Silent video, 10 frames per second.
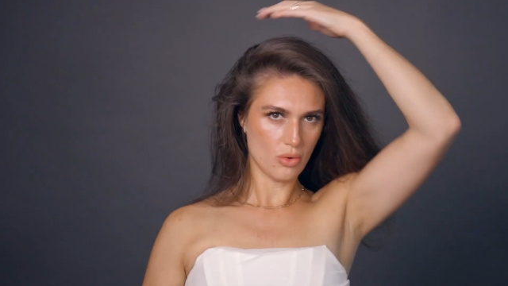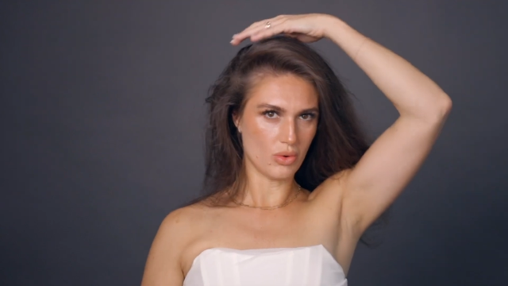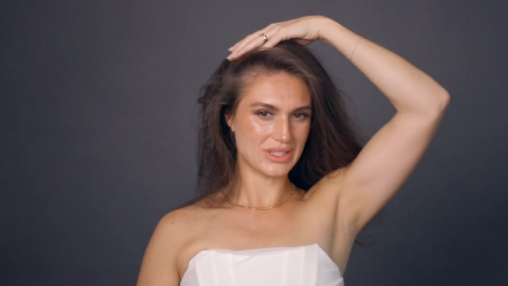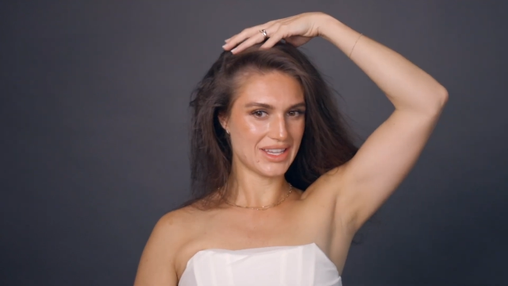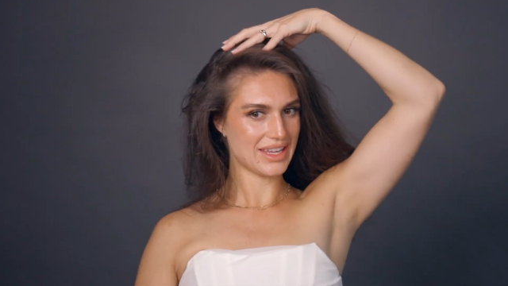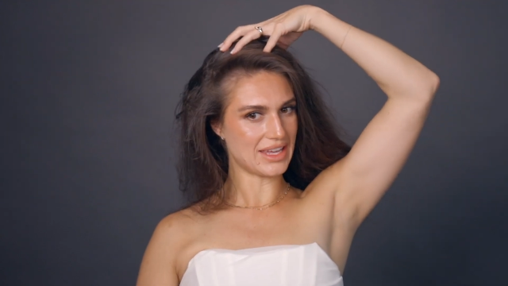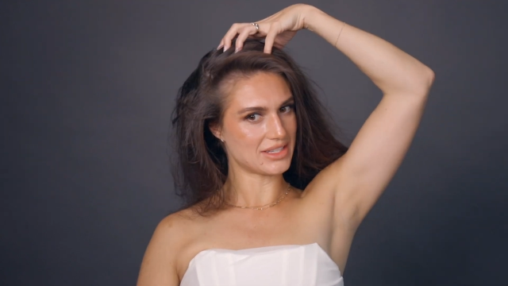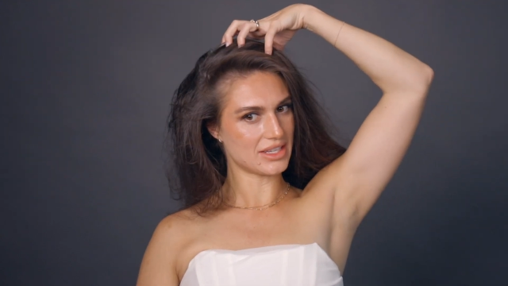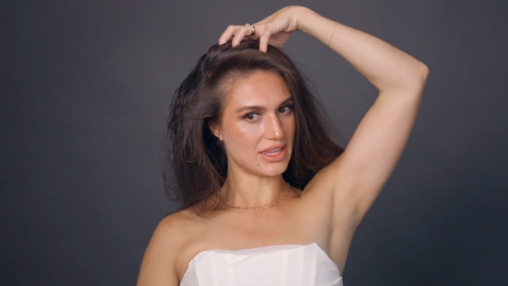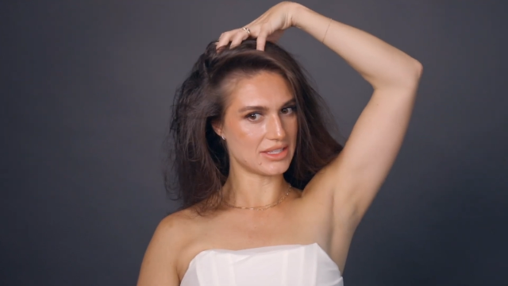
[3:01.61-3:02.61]
Once I get
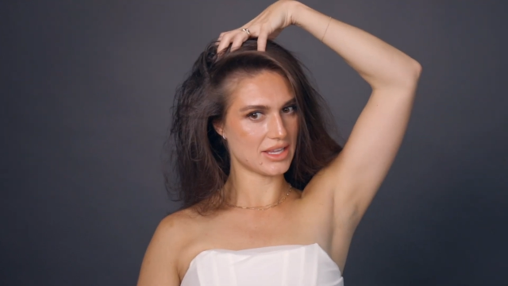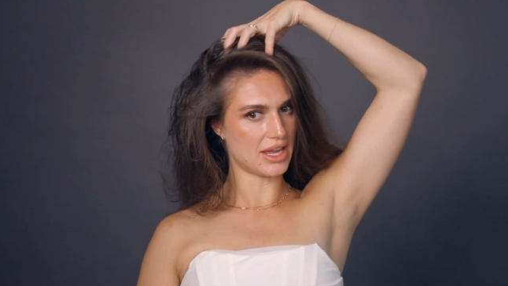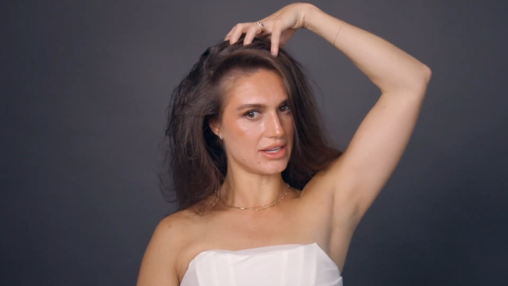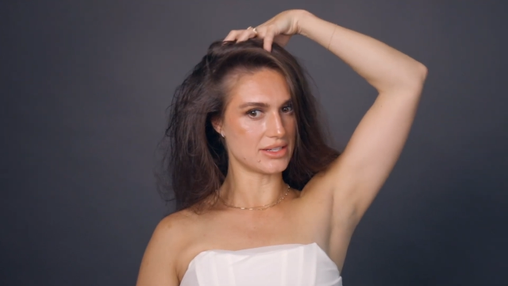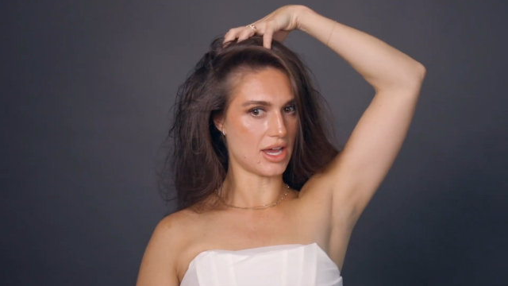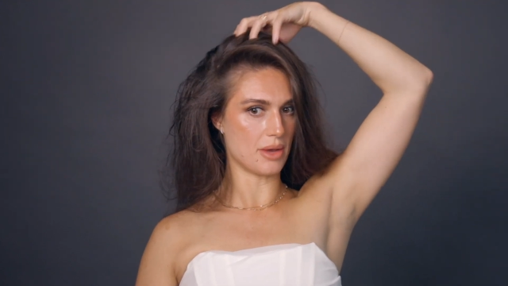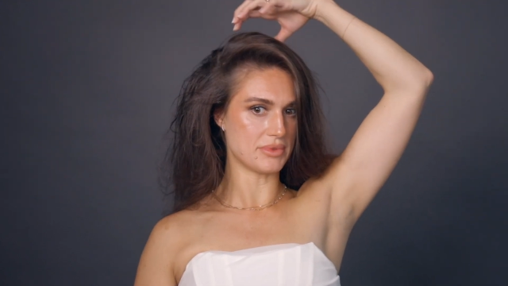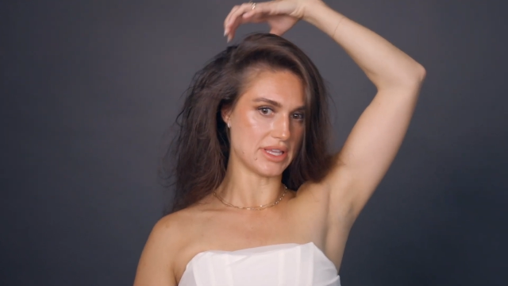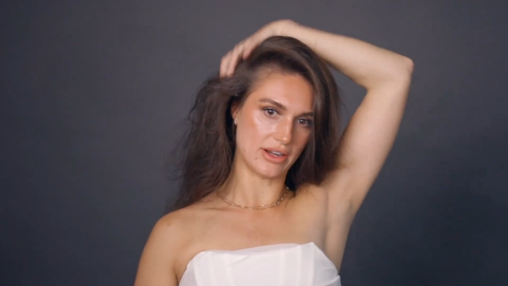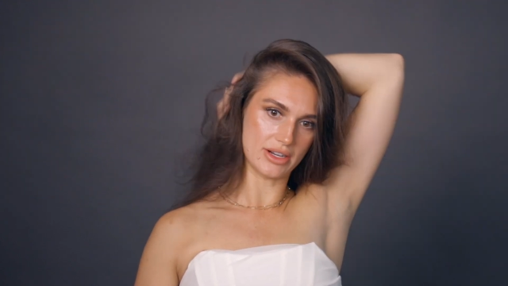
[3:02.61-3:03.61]
to this kind of top
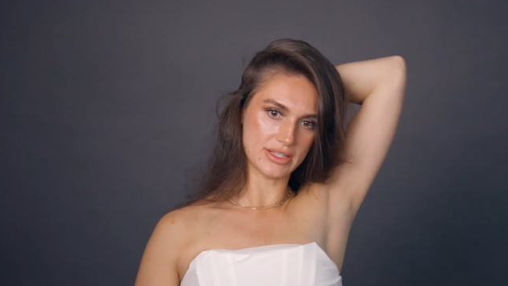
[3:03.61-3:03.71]
center